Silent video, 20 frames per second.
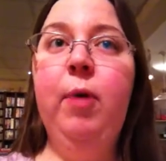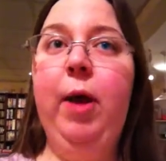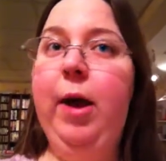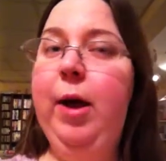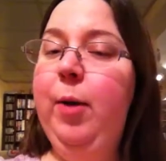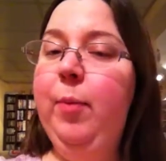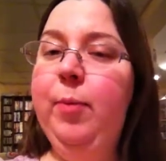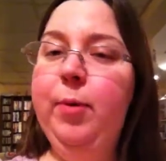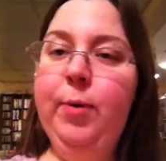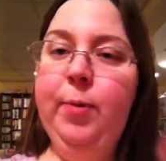
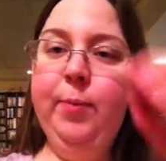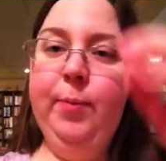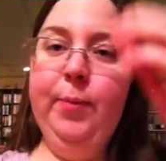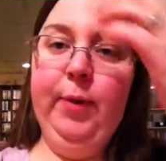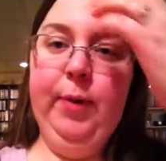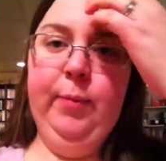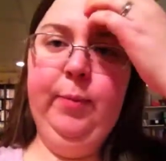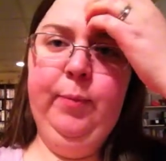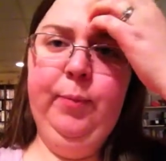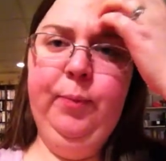album
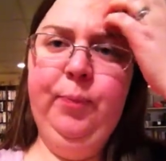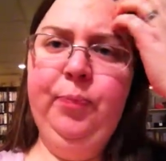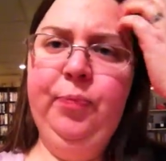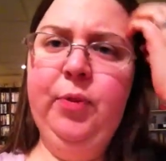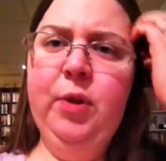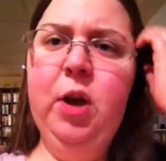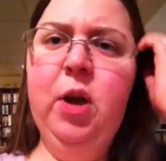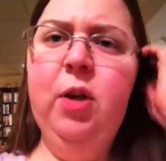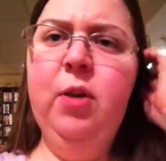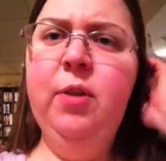and
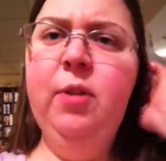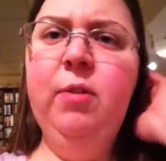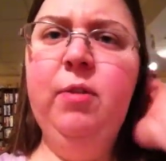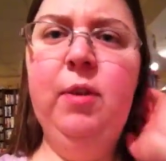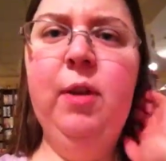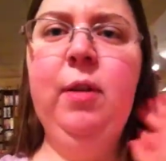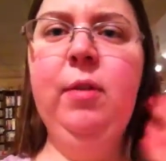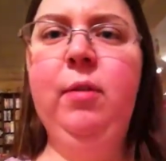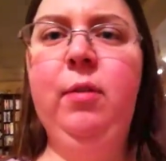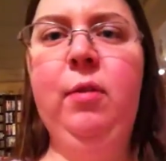all these
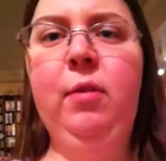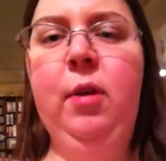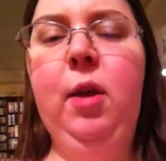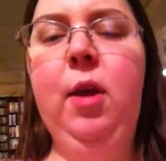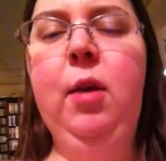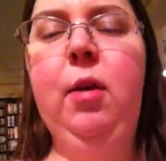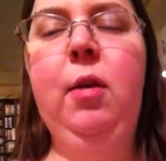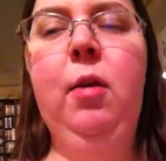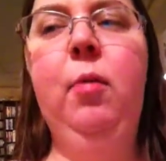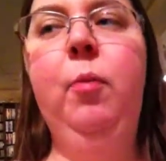things
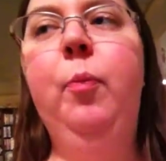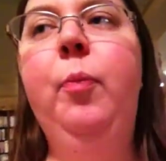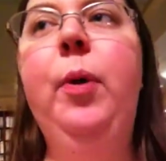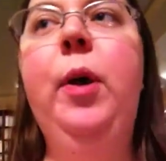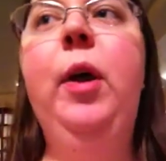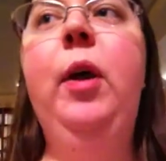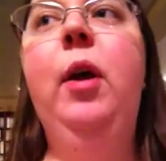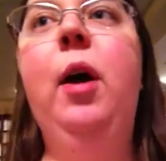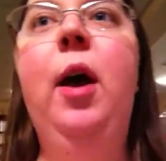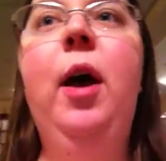like
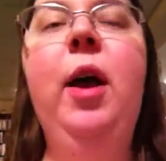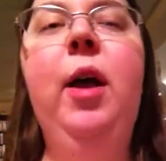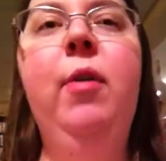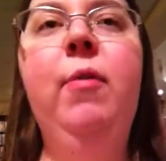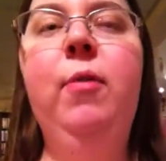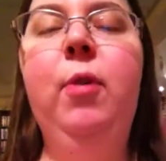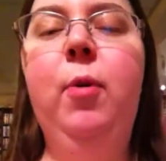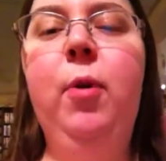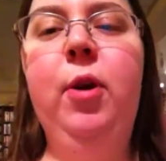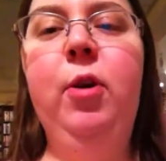but I
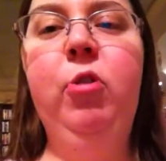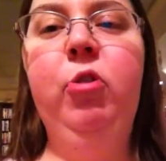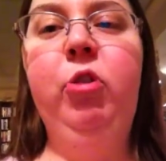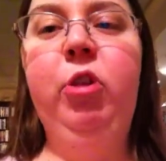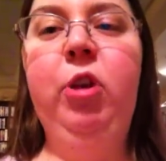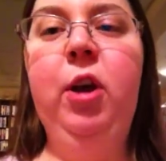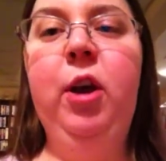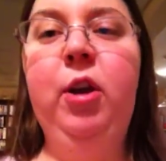have no energy.